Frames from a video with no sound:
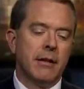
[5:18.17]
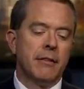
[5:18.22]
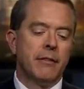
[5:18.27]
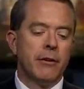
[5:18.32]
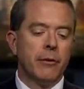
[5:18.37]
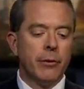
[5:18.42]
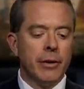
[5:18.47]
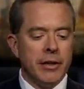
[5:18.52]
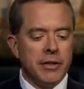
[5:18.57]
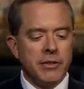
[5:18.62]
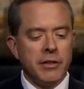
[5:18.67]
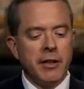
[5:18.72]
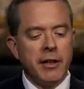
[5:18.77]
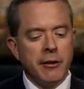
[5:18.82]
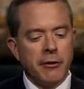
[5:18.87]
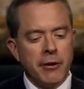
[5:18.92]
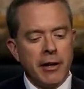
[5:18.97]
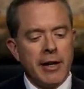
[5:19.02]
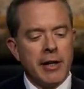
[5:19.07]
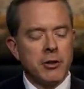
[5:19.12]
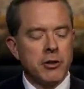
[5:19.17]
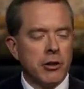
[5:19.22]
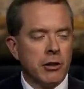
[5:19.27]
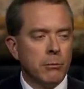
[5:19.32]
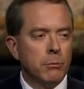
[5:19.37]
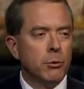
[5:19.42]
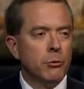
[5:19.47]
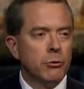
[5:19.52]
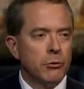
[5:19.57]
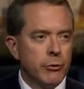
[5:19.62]
There is an international
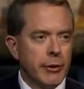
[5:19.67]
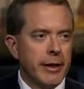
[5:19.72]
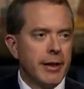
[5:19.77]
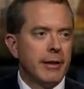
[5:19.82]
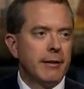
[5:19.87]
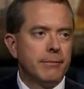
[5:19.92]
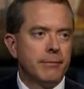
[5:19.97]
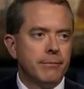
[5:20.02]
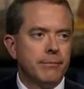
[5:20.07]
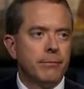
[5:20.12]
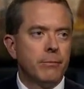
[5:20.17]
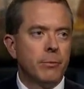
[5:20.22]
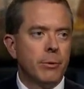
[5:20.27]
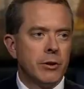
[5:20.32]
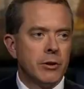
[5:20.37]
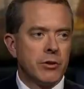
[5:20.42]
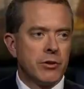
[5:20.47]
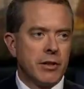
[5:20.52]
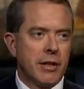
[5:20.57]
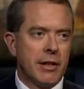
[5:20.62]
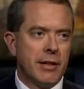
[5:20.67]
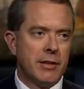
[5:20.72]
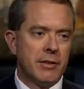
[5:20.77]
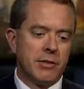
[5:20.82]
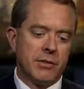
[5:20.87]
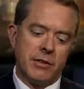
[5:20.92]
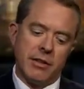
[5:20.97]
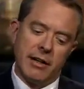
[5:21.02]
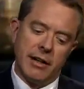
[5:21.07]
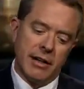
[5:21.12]
moon treaty which
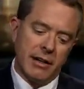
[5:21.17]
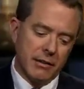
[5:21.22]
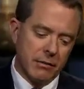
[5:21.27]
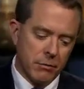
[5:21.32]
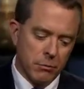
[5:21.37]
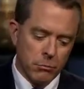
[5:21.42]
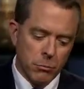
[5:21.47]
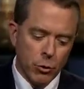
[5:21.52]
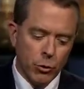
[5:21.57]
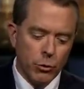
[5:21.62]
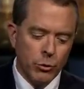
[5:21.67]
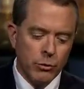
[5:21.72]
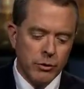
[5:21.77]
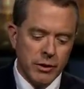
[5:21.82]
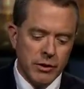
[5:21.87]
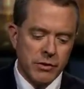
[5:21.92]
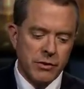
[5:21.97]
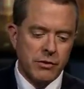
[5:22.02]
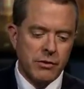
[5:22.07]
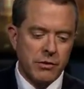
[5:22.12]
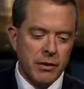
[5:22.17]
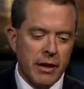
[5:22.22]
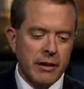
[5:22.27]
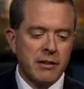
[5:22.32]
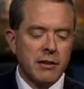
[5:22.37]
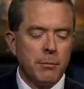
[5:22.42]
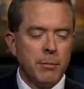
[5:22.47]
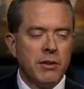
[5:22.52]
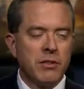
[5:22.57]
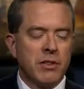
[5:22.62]
says that the moon is
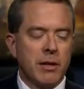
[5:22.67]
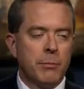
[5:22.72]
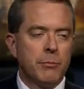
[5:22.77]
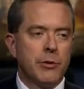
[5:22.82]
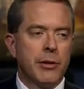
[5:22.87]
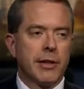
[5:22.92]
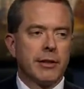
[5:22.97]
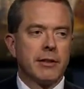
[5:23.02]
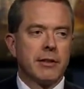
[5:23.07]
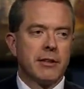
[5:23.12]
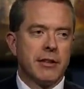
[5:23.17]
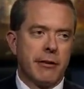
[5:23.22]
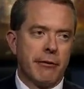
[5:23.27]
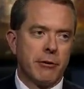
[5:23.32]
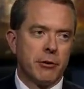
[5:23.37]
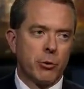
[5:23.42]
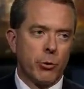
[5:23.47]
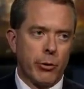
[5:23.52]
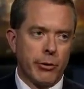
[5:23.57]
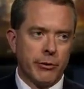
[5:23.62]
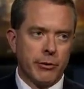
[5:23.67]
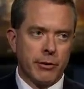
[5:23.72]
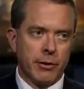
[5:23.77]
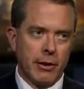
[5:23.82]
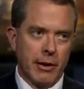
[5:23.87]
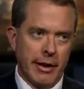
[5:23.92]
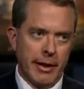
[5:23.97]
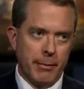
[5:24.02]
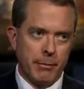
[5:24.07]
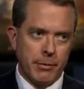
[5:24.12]
not to be subject to territorial
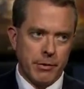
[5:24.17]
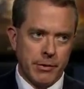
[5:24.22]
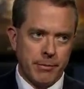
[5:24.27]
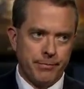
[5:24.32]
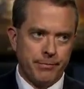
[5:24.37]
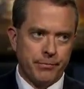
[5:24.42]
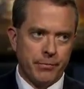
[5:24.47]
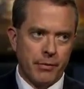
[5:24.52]
claims.